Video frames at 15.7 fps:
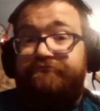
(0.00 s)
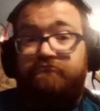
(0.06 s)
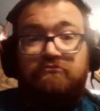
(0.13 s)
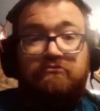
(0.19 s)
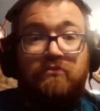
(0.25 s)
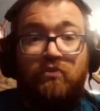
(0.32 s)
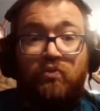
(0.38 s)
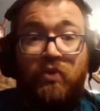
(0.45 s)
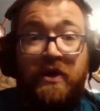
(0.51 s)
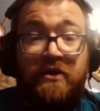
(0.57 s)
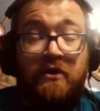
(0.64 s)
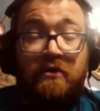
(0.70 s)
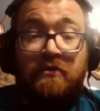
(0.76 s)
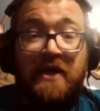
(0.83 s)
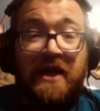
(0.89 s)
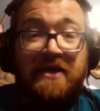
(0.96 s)
Whether
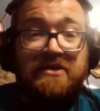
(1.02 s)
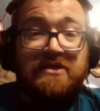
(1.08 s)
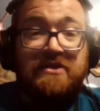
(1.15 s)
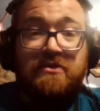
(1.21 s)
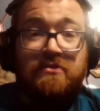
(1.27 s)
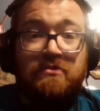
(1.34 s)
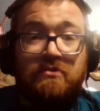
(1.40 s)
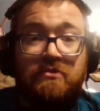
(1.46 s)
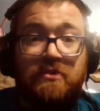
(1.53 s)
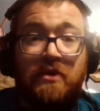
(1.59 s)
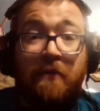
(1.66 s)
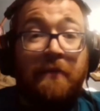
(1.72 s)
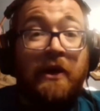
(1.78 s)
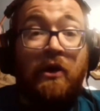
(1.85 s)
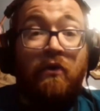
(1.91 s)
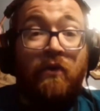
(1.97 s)
that's the better
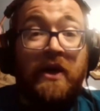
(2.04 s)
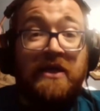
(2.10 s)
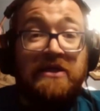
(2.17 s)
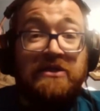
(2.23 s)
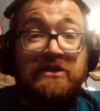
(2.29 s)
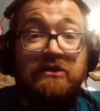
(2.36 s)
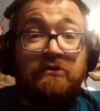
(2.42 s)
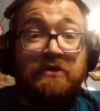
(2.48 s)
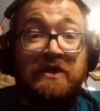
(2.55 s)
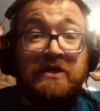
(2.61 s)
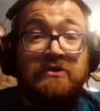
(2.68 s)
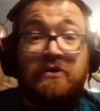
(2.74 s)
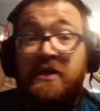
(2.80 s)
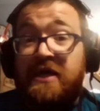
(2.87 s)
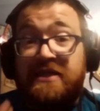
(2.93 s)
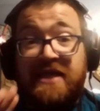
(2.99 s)
way to do things or
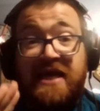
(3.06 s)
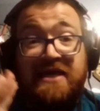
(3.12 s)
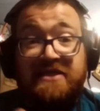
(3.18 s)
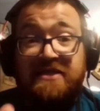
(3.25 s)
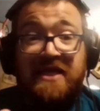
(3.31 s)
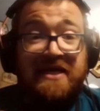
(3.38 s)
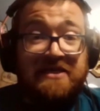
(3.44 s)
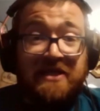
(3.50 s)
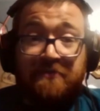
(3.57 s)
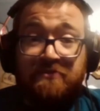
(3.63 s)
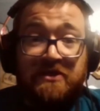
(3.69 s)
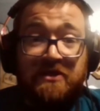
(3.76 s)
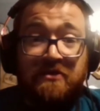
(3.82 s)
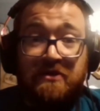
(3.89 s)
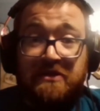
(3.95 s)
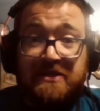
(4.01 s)
not, that's up to you to
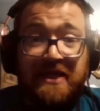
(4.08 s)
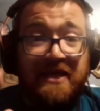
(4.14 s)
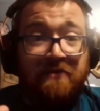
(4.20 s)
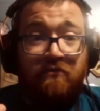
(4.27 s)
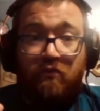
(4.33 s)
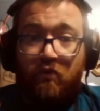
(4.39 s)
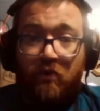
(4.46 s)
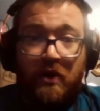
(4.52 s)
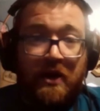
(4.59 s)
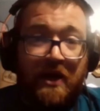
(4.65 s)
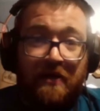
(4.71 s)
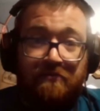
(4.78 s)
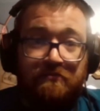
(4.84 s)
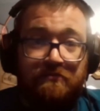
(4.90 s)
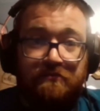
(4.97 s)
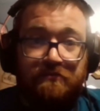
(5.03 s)
decide. We're not
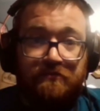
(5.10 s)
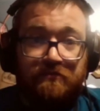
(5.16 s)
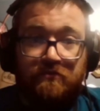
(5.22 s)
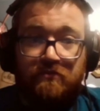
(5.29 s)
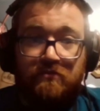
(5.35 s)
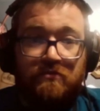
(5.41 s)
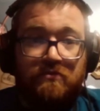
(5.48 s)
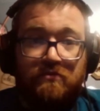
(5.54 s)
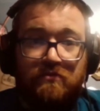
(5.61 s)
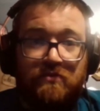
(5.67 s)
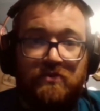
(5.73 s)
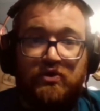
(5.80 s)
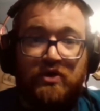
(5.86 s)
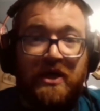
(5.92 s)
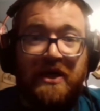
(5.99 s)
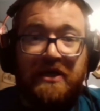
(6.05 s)

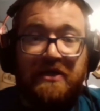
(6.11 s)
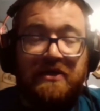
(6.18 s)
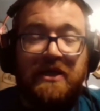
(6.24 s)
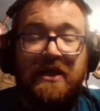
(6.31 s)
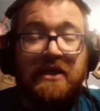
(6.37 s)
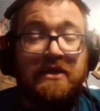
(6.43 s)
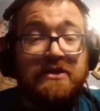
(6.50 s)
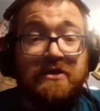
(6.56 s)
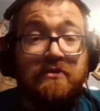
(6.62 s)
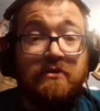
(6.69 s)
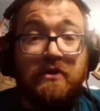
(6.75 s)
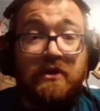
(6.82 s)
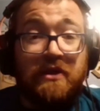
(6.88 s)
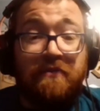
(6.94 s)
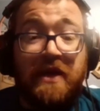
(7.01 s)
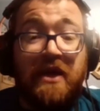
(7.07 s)
trying to get into the
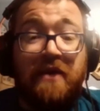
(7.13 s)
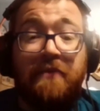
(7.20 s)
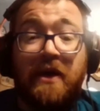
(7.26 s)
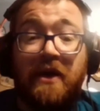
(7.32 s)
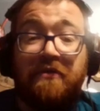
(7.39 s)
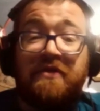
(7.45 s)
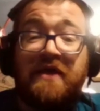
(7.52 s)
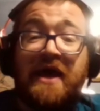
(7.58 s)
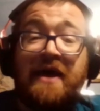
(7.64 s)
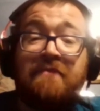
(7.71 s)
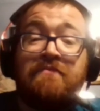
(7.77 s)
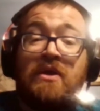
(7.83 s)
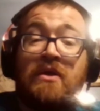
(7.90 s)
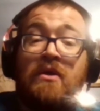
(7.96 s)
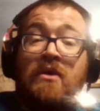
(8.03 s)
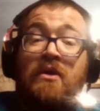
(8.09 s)
debate about that.
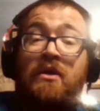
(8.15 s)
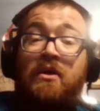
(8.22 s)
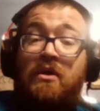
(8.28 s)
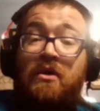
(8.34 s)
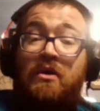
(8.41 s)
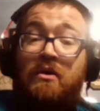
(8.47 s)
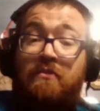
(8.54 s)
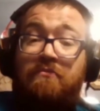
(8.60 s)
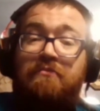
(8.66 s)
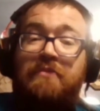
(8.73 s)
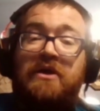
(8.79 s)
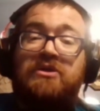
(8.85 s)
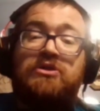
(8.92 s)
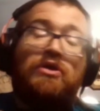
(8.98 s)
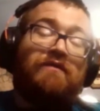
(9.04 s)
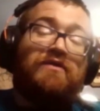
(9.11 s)
But
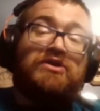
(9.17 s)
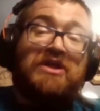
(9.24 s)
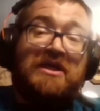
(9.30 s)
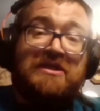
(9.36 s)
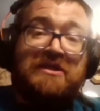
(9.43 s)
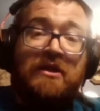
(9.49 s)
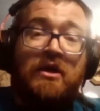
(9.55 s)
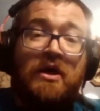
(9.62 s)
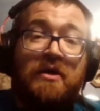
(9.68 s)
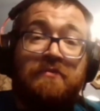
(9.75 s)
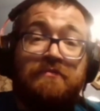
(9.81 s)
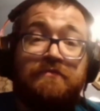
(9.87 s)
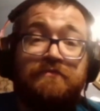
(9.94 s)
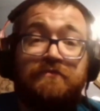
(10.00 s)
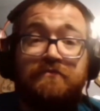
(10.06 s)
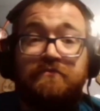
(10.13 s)
Duverger's law
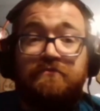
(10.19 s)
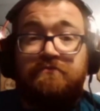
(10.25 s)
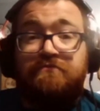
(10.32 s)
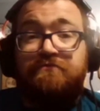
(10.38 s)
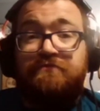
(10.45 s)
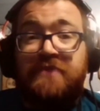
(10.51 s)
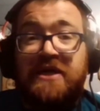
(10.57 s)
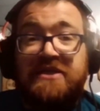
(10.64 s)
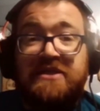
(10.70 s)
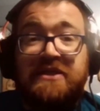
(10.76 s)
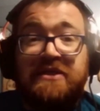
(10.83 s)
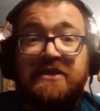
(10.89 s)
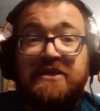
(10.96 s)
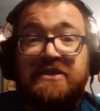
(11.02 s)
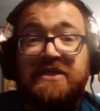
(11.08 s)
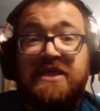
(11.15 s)
basically
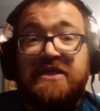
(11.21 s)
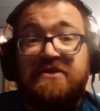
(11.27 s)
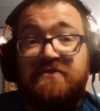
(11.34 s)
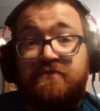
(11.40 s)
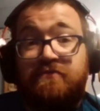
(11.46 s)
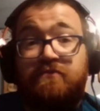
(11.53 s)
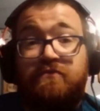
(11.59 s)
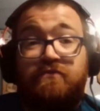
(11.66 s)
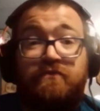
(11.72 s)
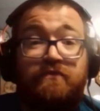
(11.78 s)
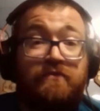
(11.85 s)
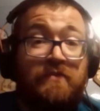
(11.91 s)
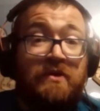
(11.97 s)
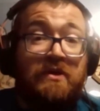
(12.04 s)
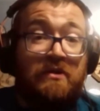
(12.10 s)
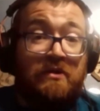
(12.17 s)
says,
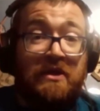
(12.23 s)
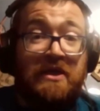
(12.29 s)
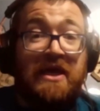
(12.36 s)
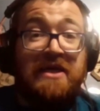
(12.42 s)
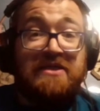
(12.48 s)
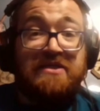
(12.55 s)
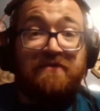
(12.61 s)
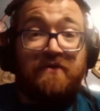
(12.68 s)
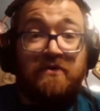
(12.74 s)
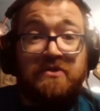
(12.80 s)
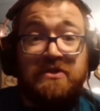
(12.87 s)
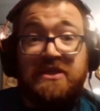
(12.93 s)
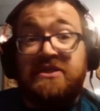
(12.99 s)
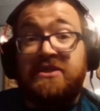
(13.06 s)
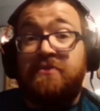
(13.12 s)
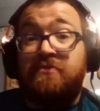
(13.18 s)
in the case of a
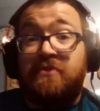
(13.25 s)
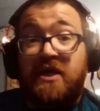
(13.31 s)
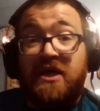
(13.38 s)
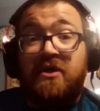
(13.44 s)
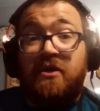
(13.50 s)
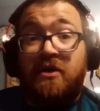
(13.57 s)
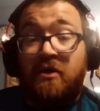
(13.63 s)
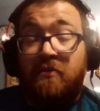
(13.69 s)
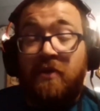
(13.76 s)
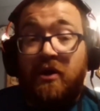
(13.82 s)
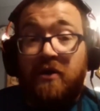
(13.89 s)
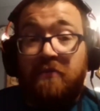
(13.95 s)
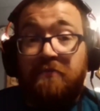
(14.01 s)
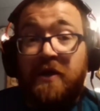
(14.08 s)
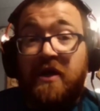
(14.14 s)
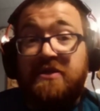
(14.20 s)
system like American
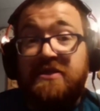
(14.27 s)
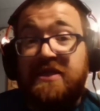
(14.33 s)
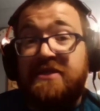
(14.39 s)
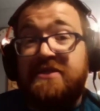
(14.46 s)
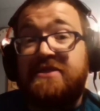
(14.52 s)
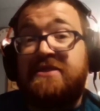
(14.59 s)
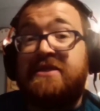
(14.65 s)
politics,